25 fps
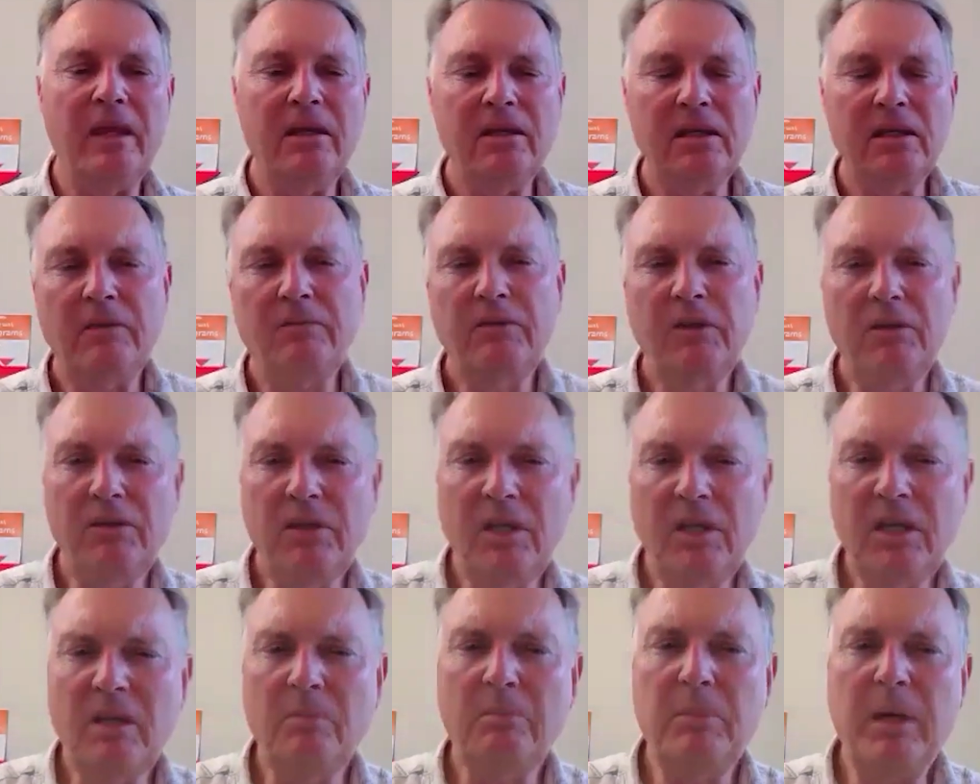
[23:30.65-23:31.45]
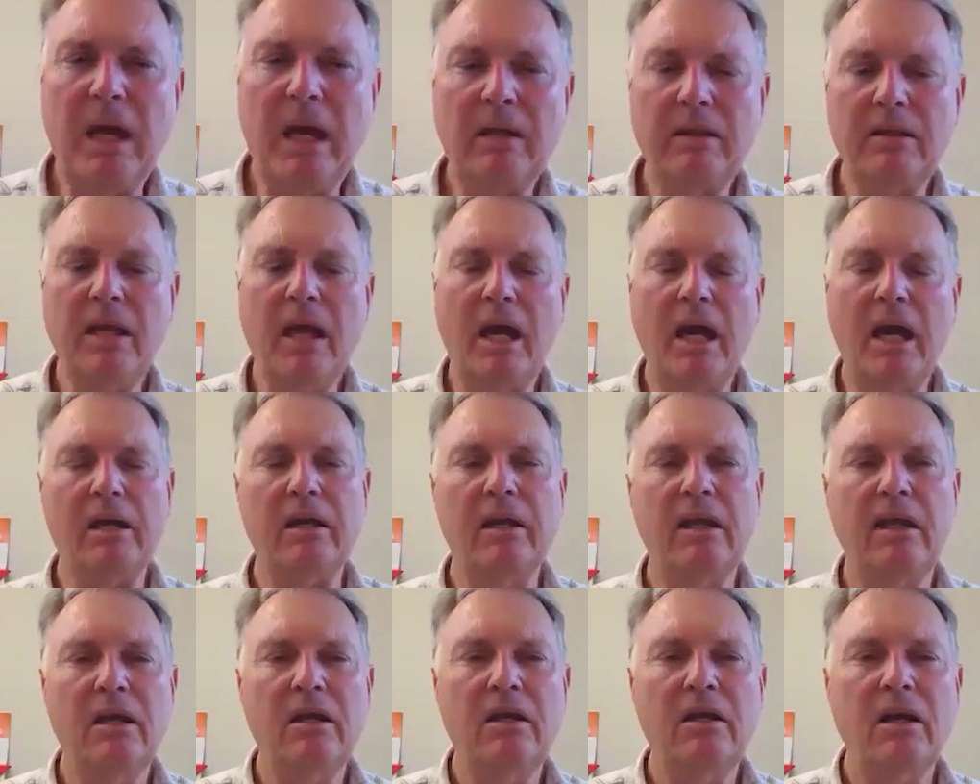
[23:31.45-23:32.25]
Now, if you think about that,
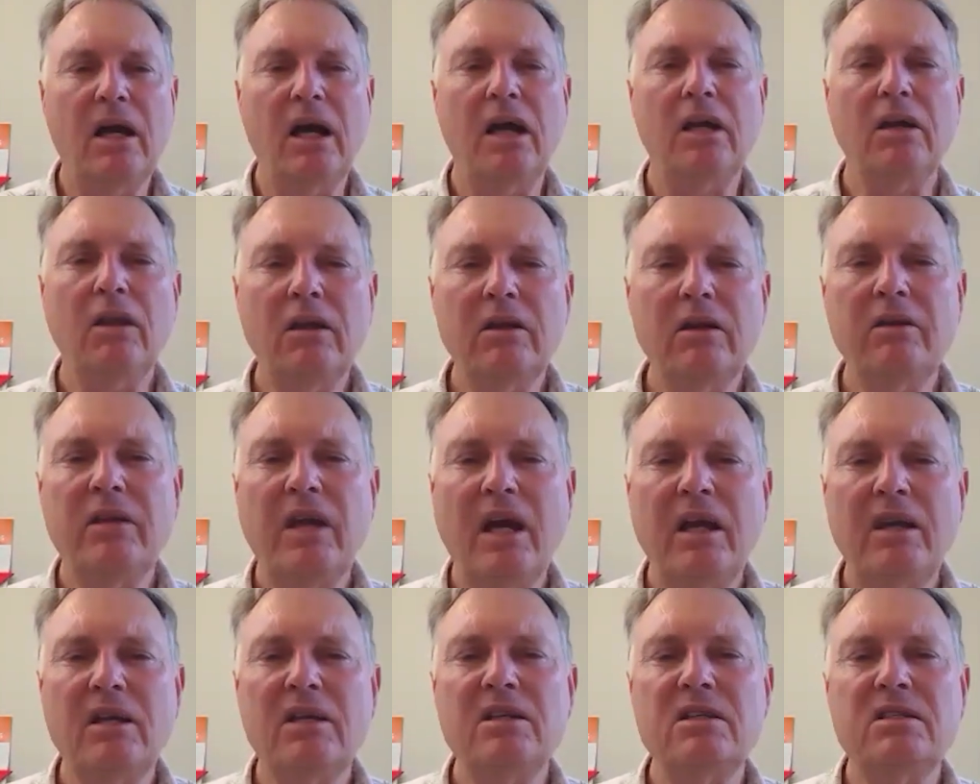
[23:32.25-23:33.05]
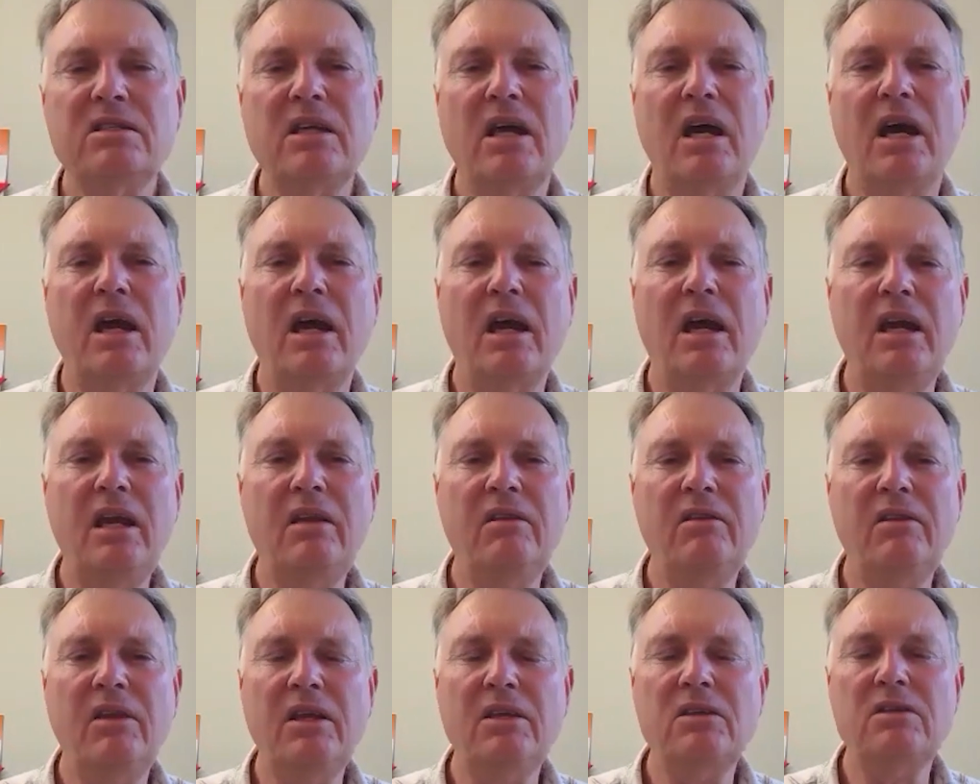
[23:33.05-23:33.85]
a lot of that is
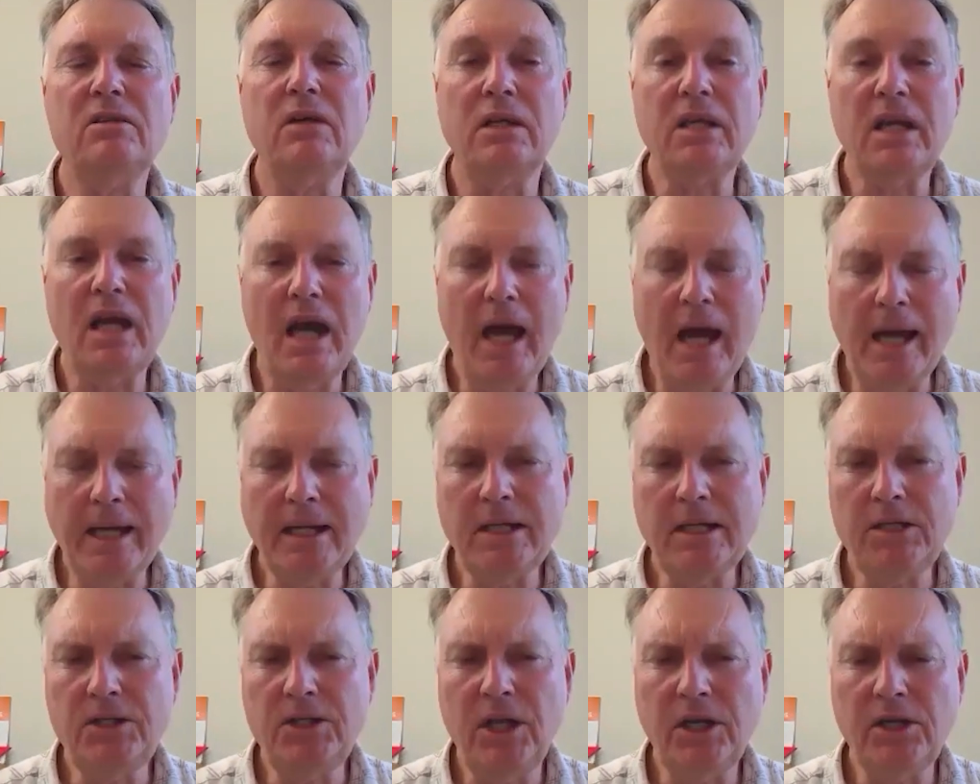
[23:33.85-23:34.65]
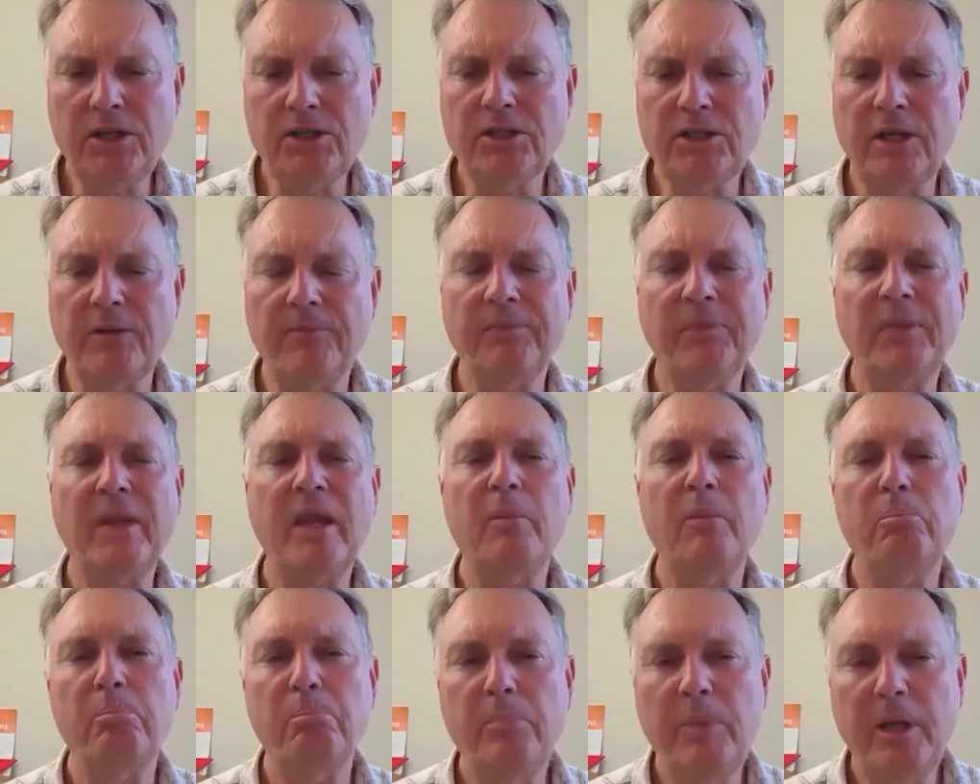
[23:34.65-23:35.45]
in things like architecture,
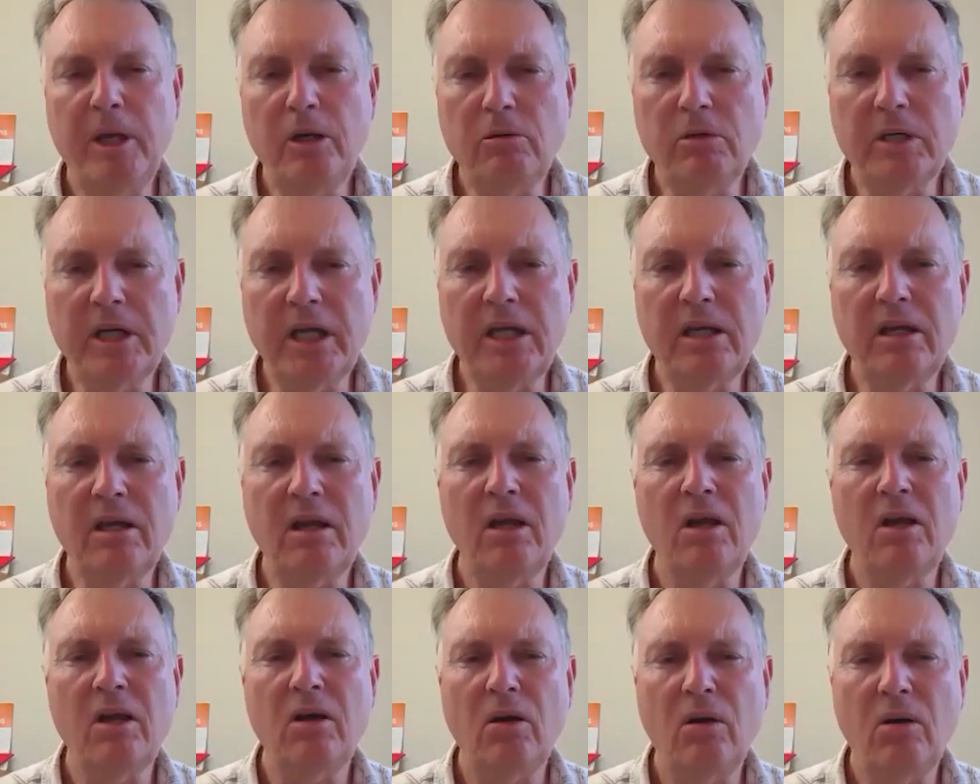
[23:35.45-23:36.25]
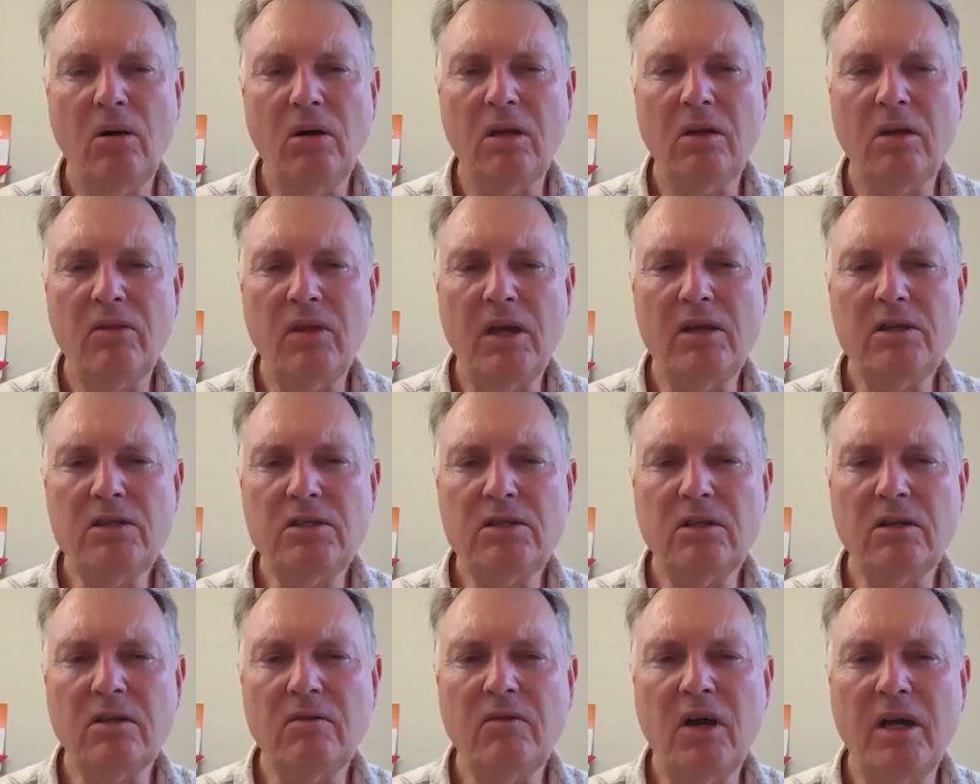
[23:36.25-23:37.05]
building, all of those
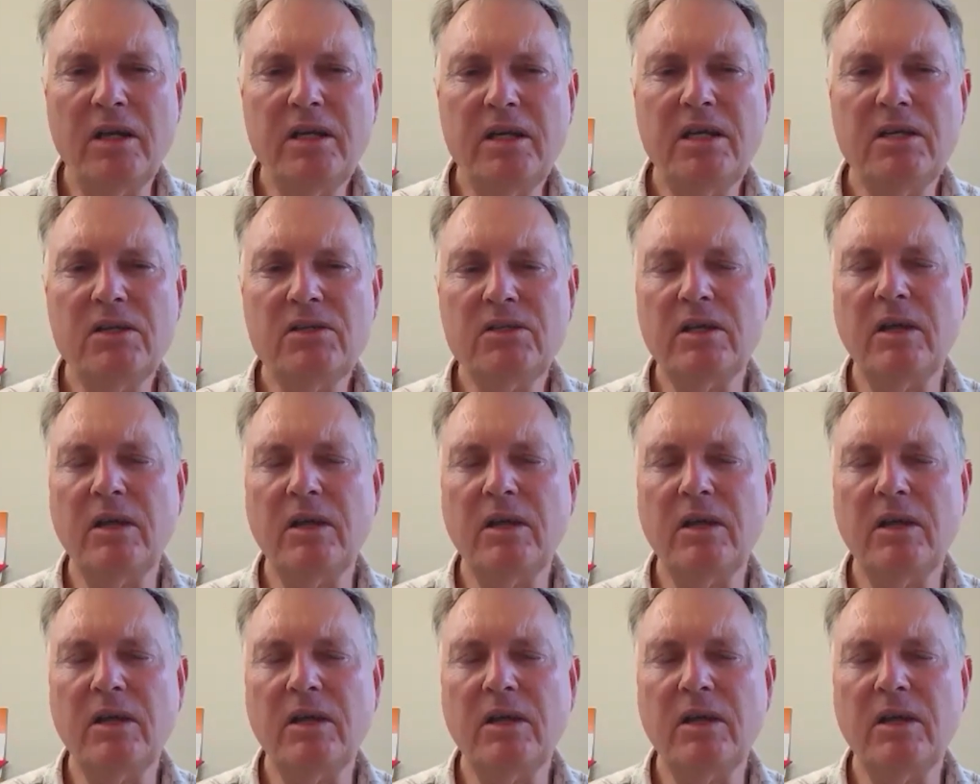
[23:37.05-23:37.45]
sort of ideas.